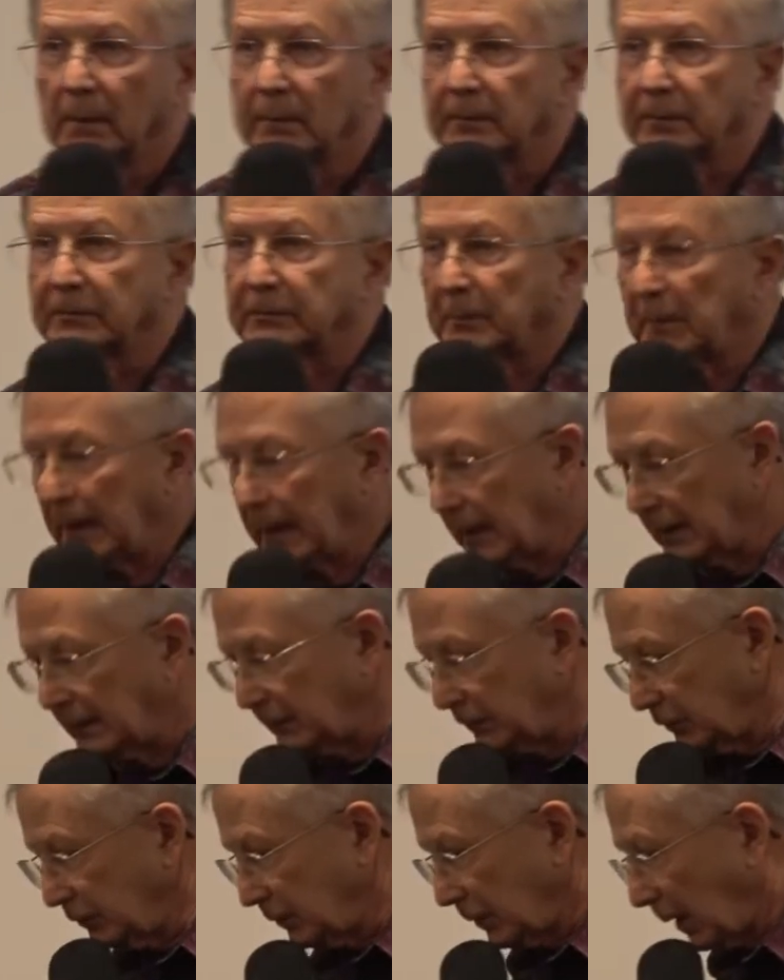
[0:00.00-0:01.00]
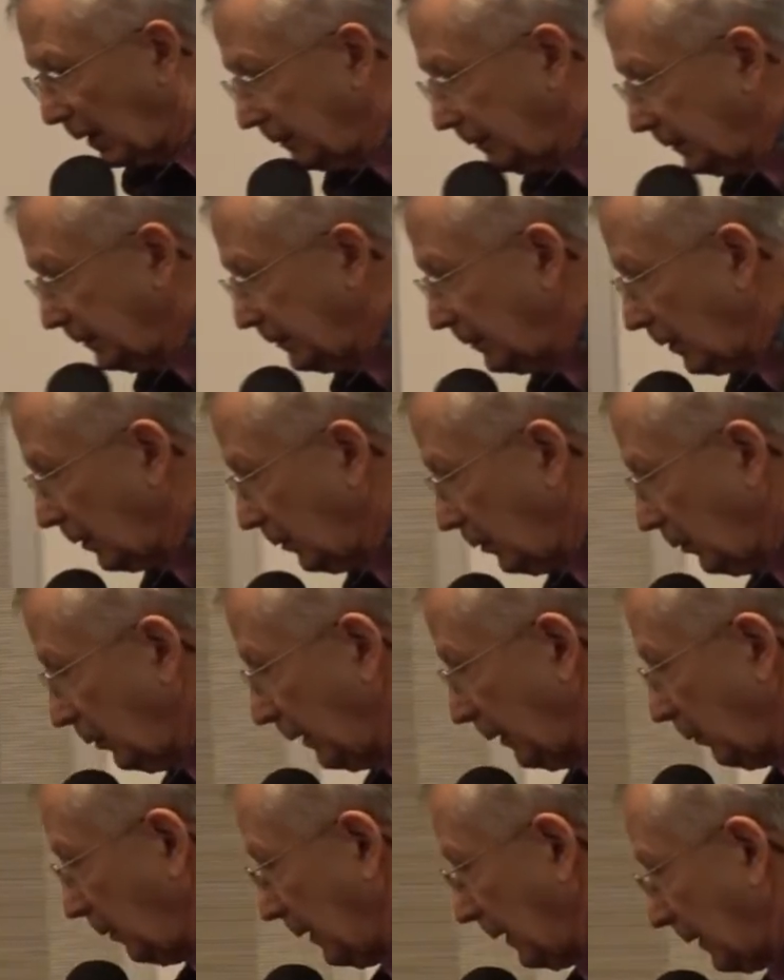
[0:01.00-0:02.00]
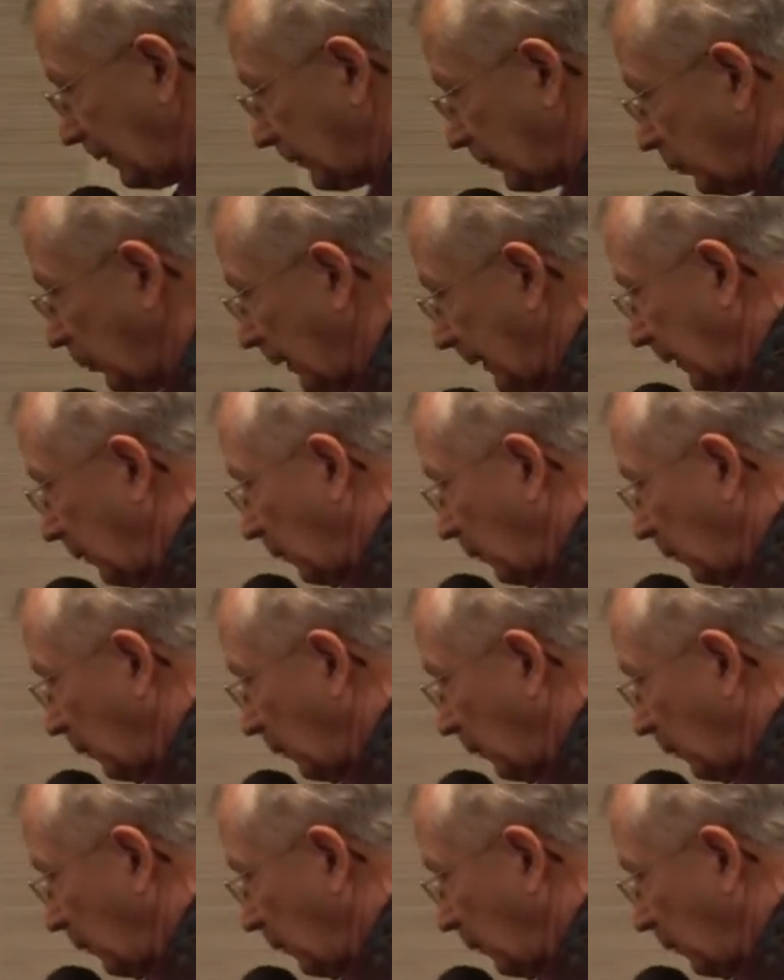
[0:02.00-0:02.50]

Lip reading: This man, I didn't know who he was, what he